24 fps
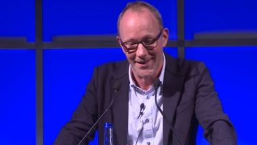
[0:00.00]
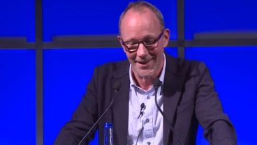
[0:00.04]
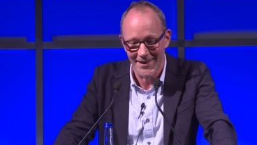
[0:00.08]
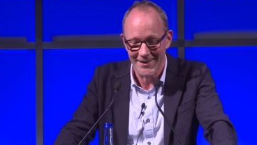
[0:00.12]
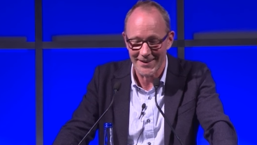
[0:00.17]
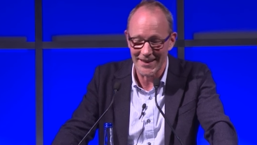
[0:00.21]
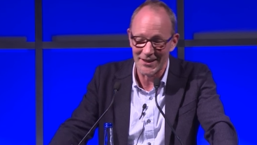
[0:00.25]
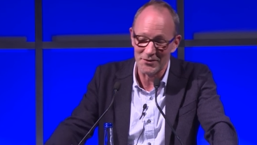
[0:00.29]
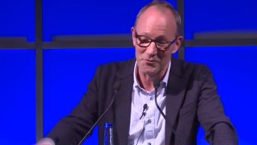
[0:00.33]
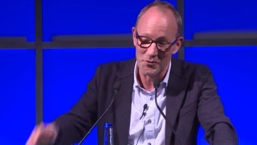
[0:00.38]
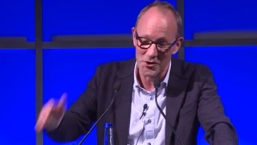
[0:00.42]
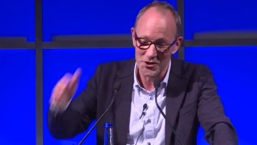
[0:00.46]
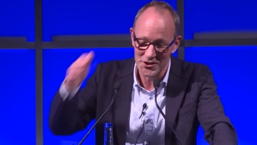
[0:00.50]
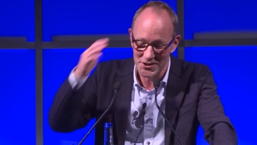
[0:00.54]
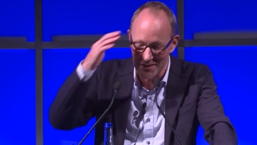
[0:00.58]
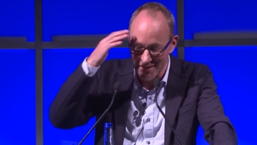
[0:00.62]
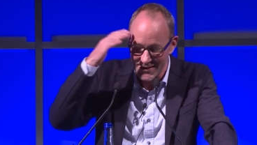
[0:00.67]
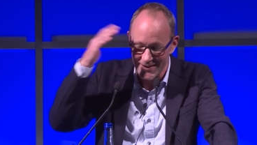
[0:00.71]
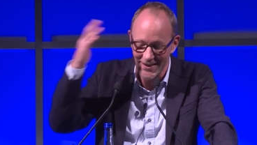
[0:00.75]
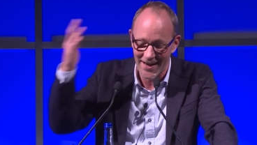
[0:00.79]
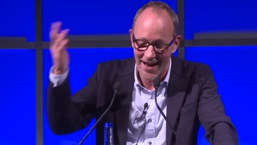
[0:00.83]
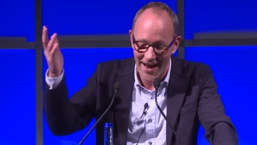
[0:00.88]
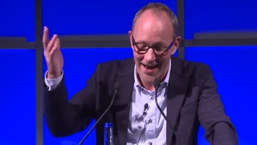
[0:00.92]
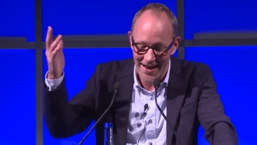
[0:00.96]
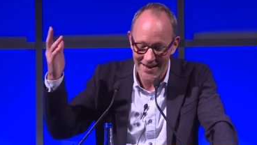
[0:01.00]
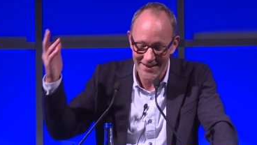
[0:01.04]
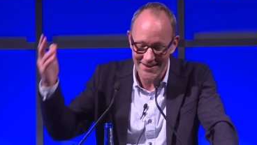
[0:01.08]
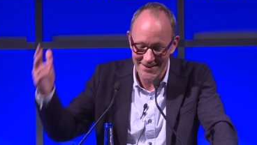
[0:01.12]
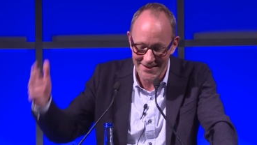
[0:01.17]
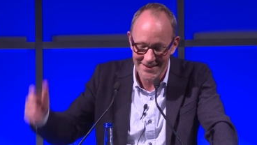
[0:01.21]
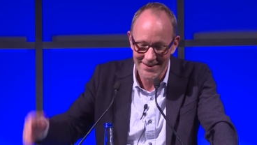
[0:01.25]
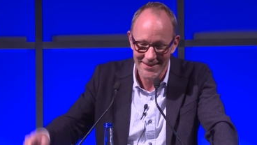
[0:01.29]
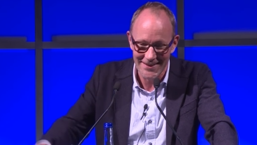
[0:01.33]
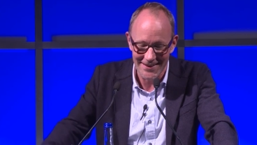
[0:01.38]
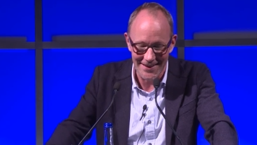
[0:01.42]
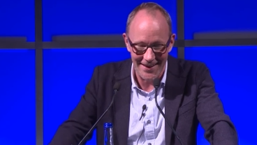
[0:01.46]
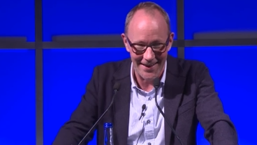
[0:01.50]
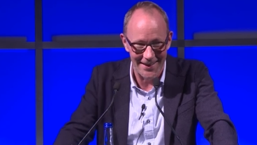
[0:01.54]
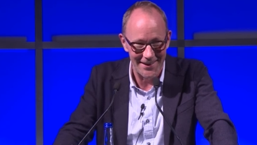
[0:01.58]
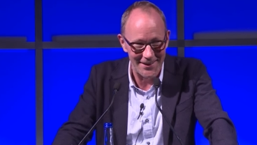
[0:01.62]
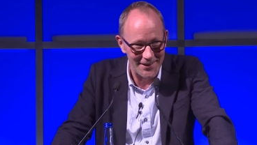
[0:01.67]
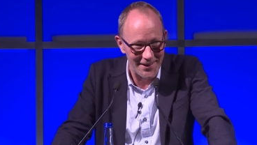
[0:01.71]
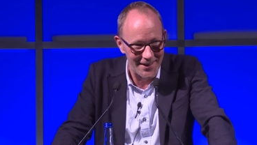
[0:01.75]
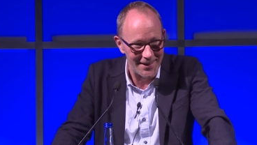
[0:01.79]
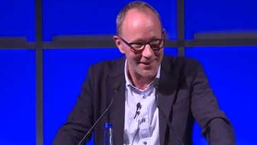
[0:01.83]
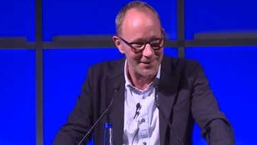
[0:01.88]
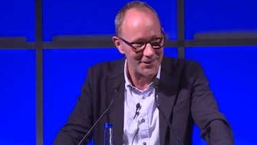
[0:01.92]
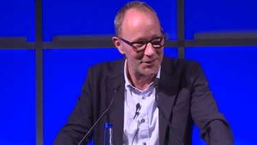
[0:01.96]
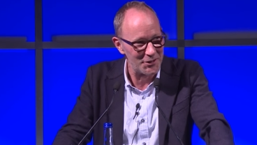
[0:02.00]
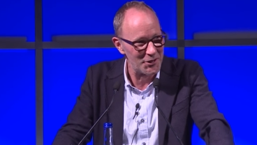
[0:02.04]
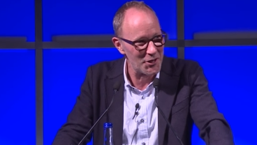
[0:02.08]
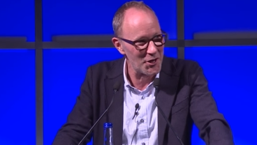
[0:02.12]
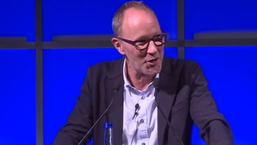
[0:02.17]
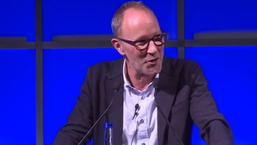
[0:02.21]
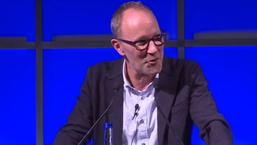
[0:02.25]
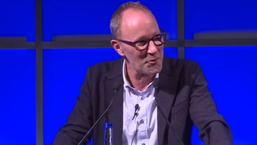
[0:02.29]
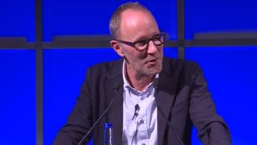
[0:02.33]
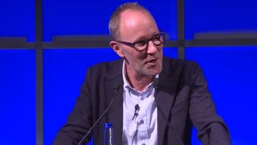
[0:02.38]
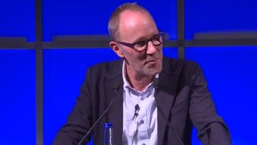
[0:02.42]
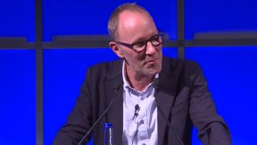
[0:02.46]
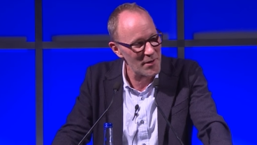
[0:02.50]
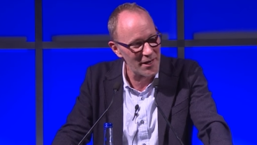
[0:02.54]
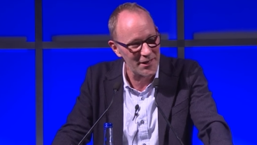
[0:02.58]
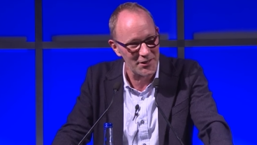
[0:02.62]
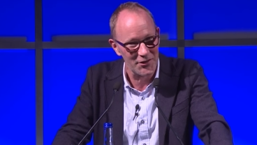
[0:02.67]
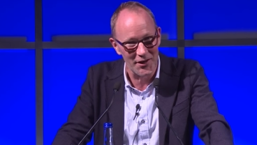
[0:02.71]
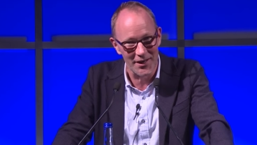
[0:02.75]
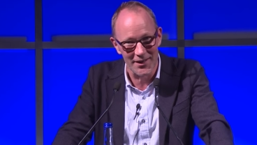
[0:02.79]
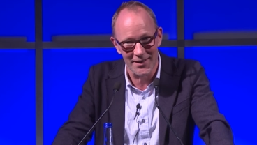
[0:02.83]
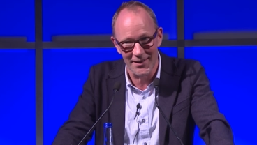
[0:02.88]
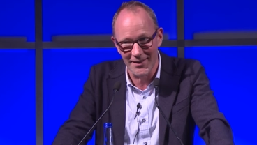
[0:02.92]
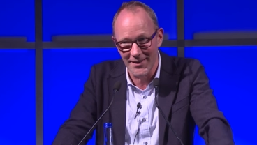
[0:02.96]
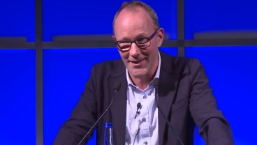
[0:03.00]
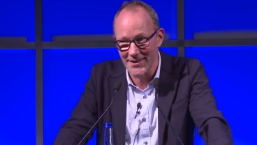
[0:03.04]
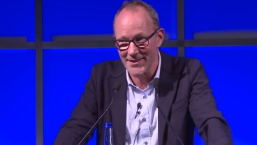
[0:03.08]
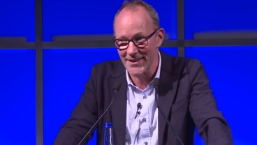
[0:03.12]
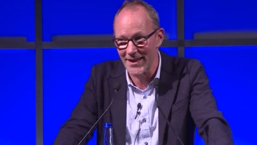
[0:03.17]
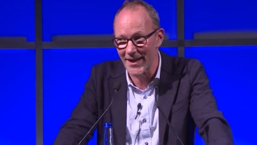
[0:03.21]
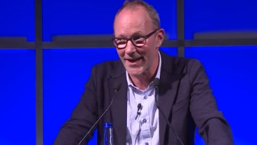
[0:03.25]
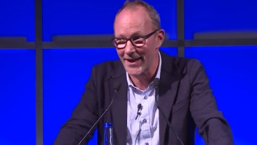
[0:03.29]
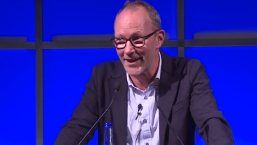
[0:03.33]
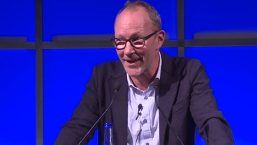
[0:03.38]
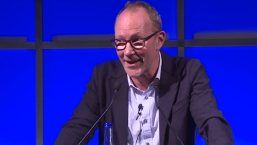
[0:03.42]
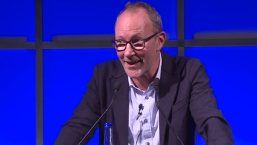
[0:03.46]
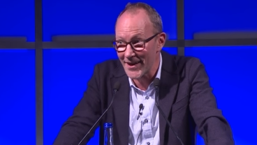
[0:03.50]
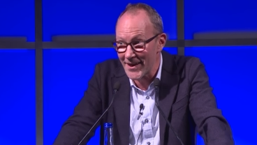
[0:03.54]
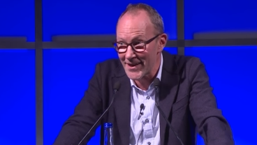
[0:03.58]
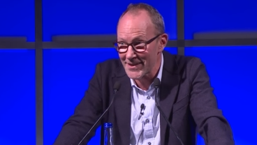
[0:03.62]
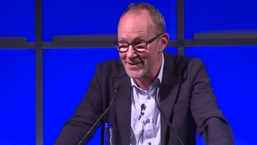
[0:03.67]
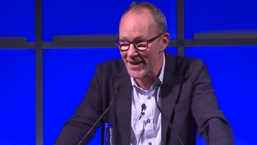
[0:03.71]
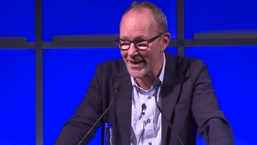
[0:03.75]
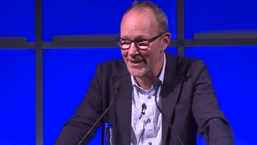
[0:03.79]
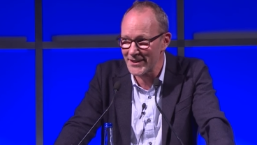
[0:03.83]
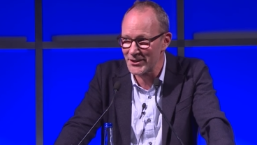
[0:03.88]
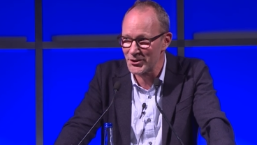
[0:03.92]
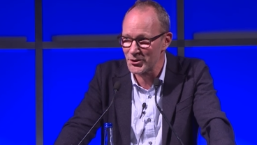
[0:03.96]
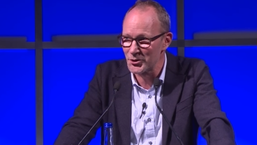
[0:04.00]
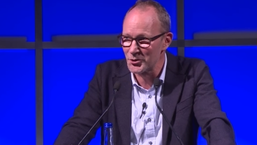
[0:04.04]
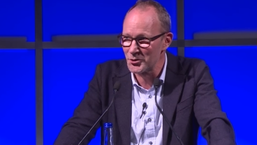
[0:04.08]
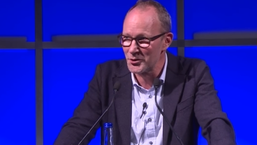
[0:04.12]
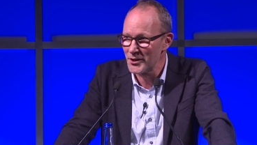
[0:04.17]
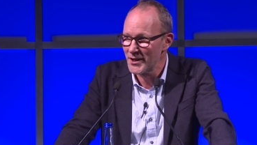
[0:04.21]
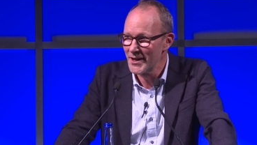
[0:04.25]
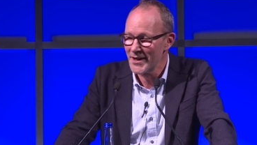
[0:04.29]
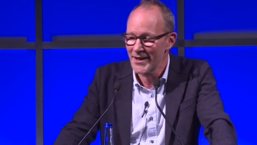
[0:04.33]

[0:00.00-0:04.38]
That was the idea, and uh, you know uh, better and as I, as I do,